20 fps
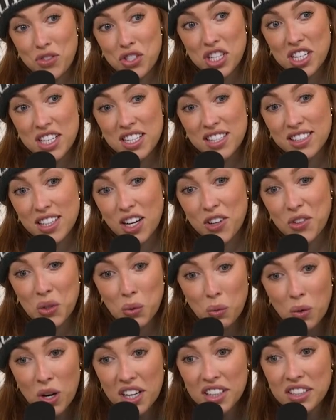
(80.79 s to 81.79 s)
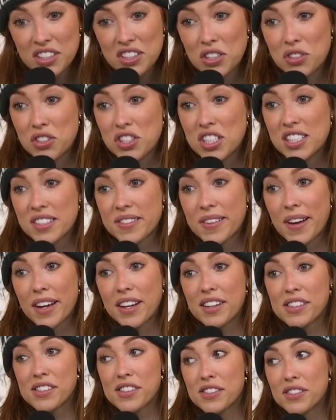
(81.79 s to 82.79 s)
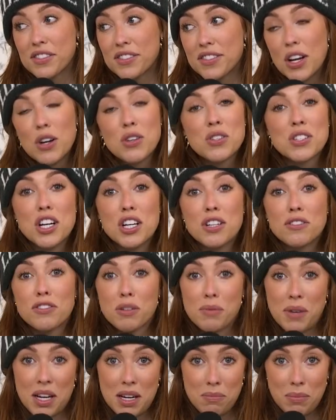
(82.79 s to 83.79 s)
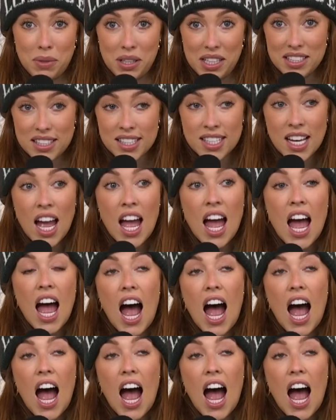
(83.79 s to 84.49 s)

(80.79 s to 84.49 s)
She's under 1, so she's like, no snow for me, please.